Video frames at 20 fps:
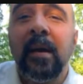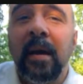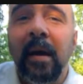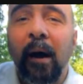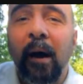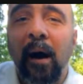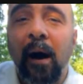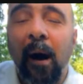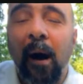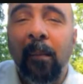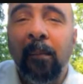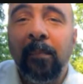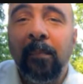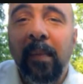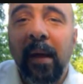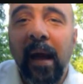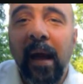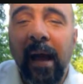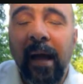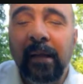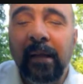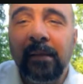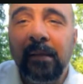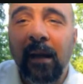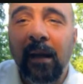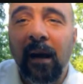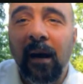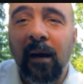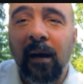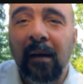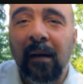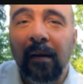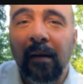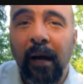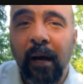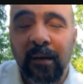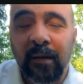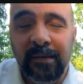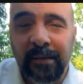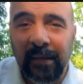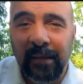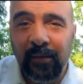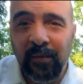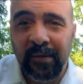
And I'll send